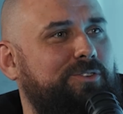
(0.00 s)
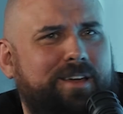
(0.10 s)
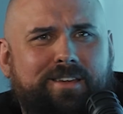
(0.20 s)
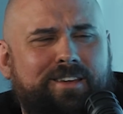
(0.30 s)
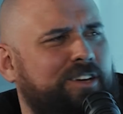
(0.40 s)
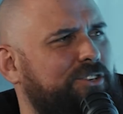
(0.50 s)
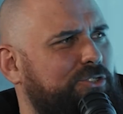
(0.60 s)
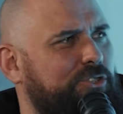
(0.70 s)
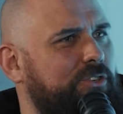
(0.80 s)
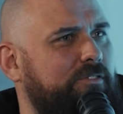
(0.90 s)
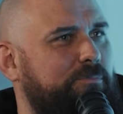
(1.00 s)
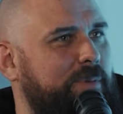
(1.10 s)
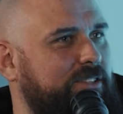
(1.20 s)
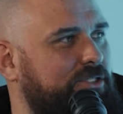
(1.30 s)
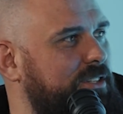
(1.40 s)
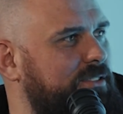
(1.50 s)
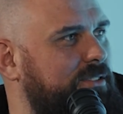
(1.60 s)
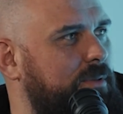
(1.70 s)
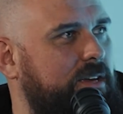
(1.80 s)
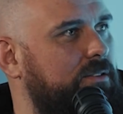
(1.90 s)
Like, do you have bed sheets?
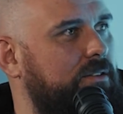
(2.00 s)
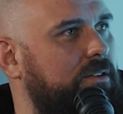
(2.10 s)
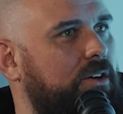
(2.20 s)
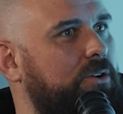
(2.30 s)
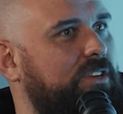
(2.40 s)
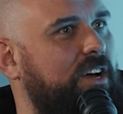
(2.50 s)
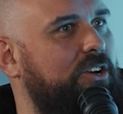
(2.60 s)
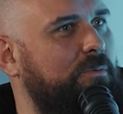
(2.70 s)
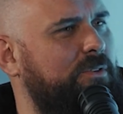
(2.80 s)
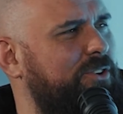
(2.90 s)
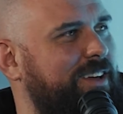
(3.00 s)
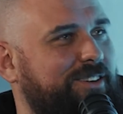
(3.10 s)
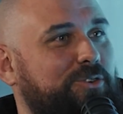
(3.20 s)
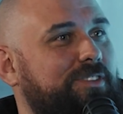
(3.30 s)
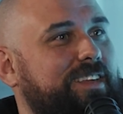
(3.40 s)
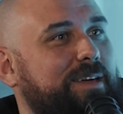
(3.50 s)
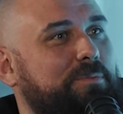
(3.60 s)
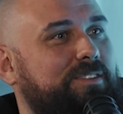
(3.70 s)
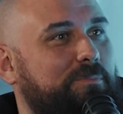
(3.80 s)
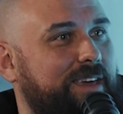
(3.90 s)
I'm like, no, they're not coming. You're like, you have to take me
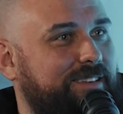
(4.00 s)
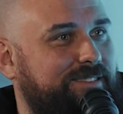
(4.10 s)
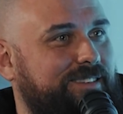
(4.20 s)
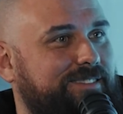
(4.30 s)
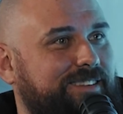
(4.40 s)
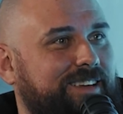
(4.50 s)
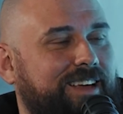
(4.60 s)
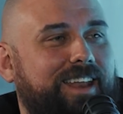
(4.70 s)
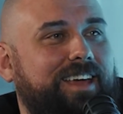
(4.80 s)
into Macy's like